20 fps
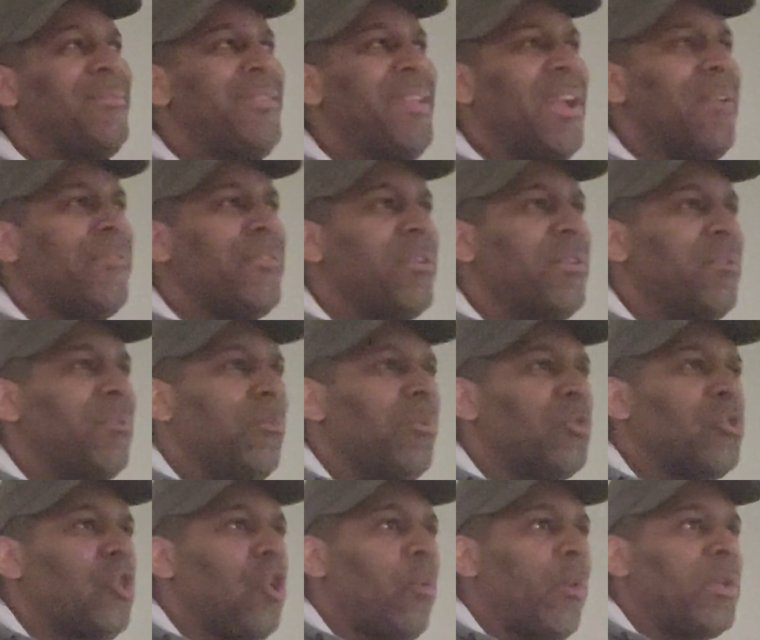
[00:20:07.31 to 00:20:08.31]
Devin
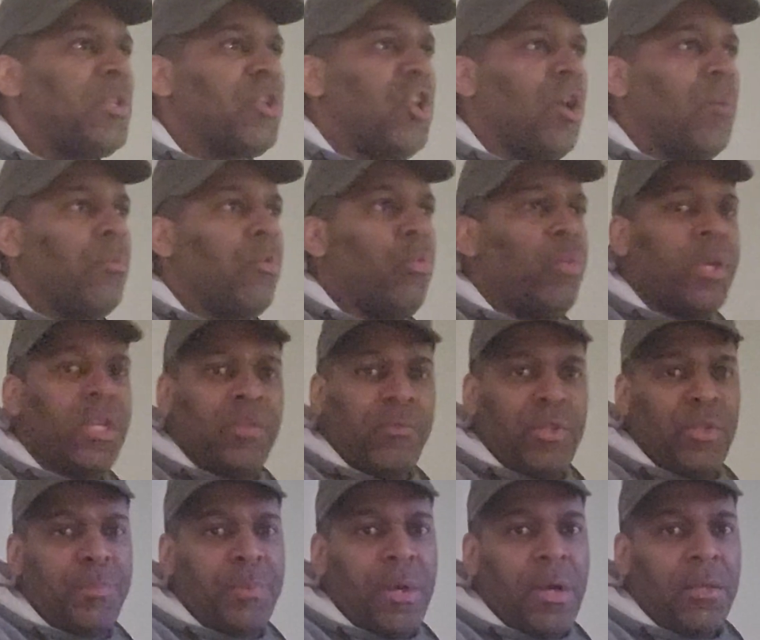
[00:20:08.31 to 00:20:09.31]
was always humble with his
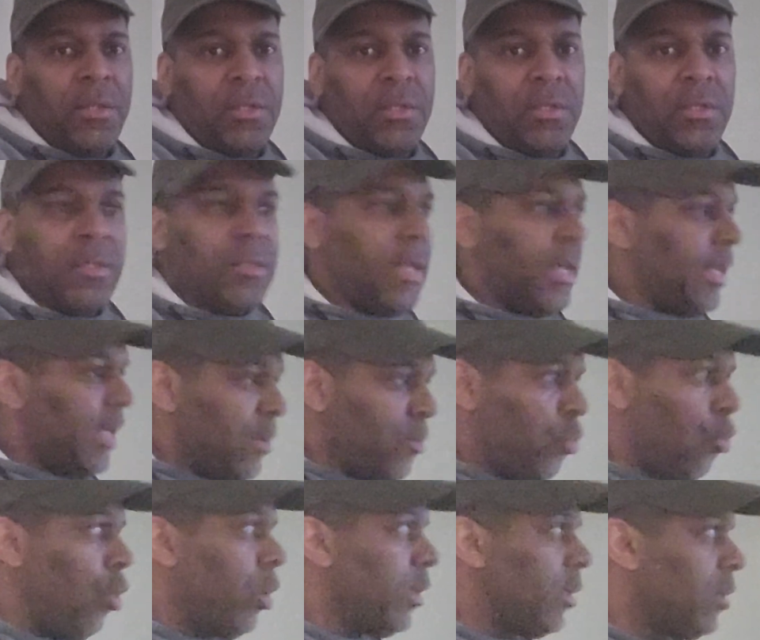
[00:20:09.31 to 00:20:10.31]
responses. Like, he
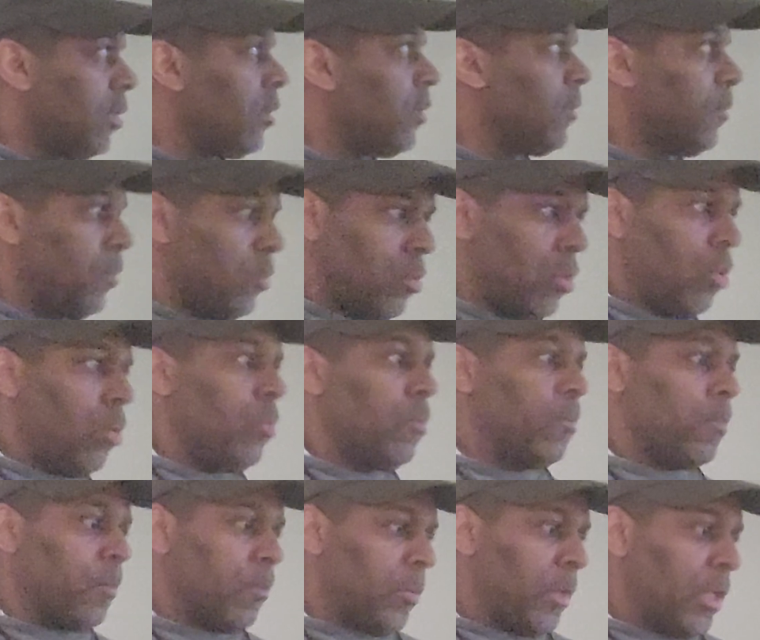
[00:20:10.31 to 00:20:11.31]
wanted to, you
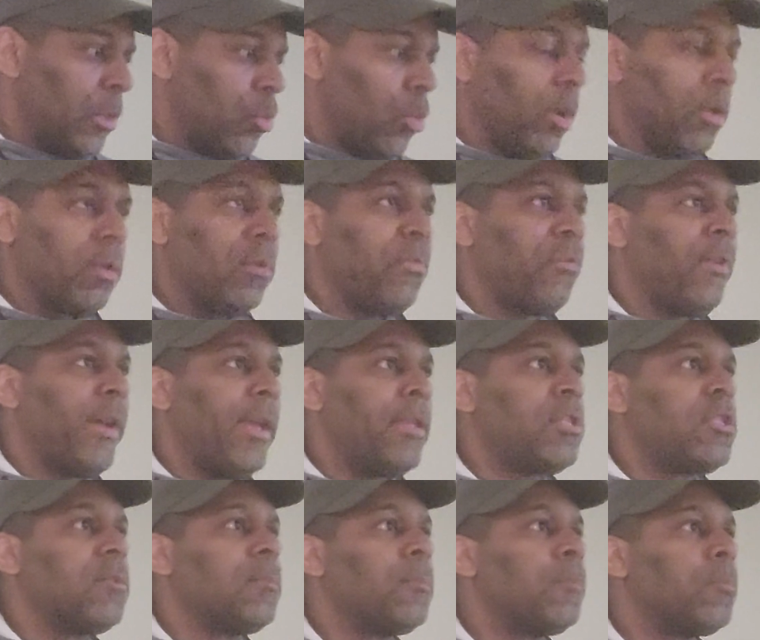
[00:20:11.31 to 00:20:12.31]
know, he wanted the
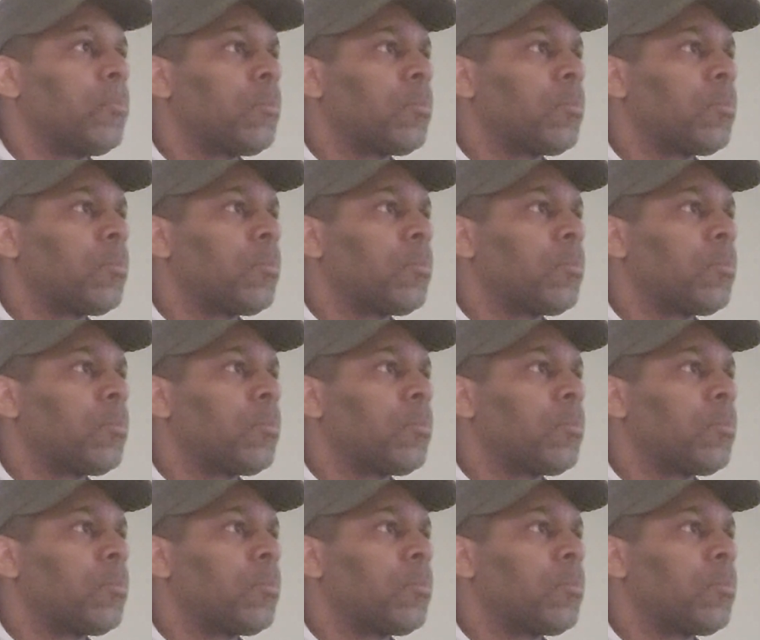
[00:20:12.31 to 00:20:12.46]
fights.